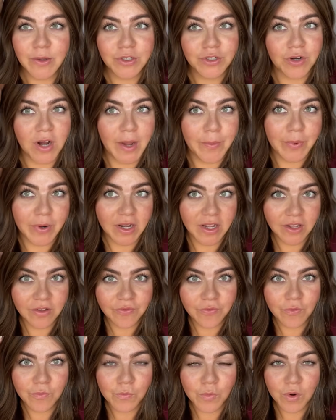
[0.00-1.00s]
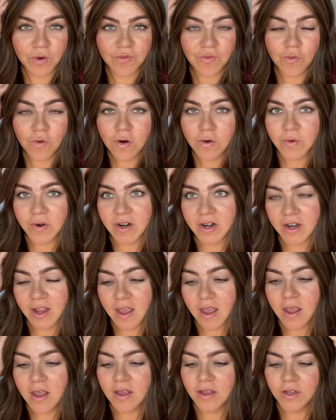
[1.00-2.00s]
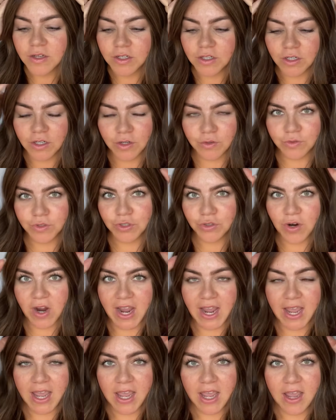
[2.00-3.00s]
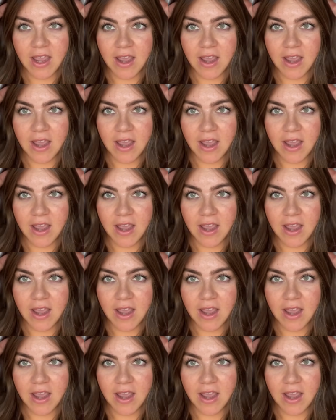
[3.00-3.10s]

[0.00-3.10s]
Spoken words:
Try putting it more forward. You know, try,